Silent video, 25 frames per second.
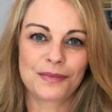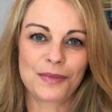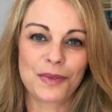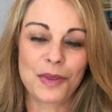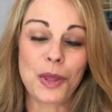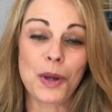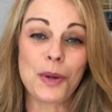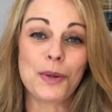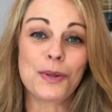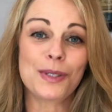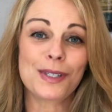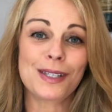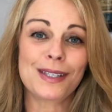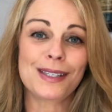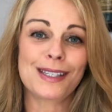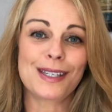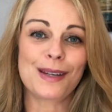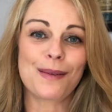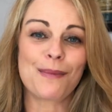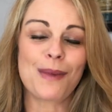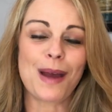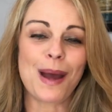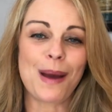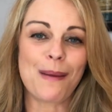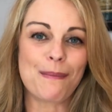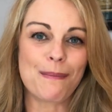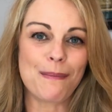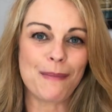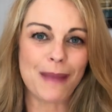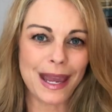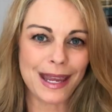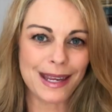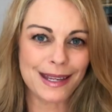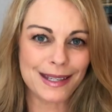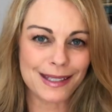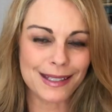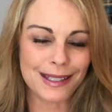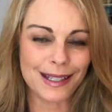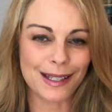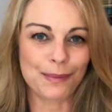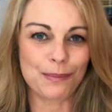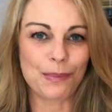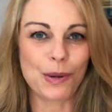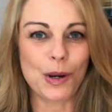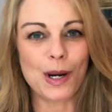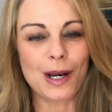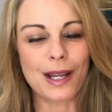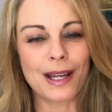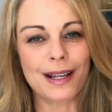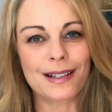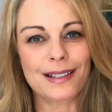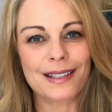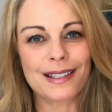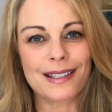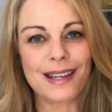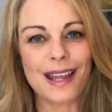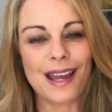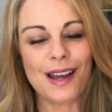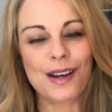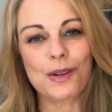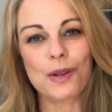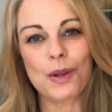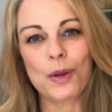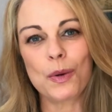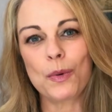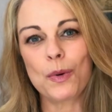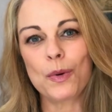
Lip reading: Those are some amazing products. Now, you